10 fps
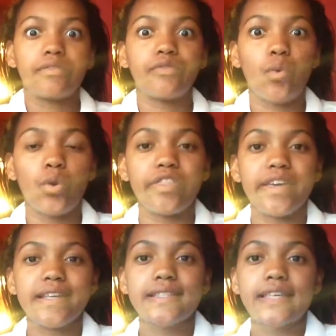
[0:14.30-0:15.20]
for
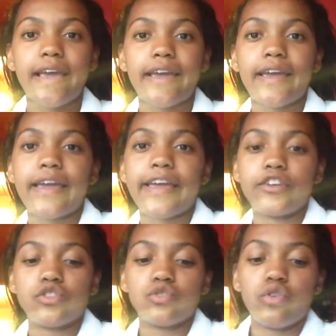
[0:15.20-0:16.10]
this hair
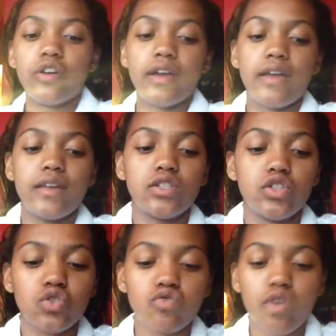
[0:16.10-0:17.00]
tutorial is a
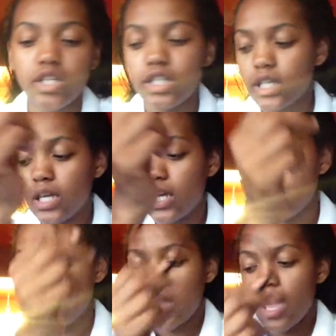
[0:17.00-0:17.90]
scrunchie
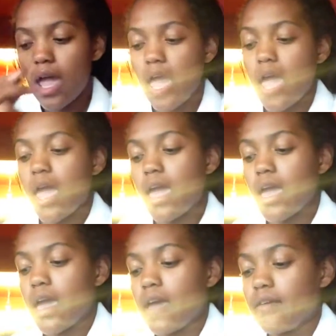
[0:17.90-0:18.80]

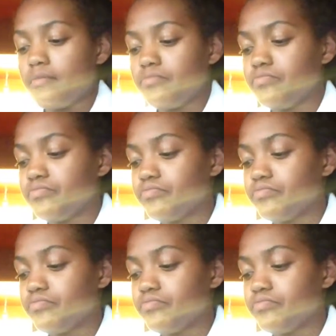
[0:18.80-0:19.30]
and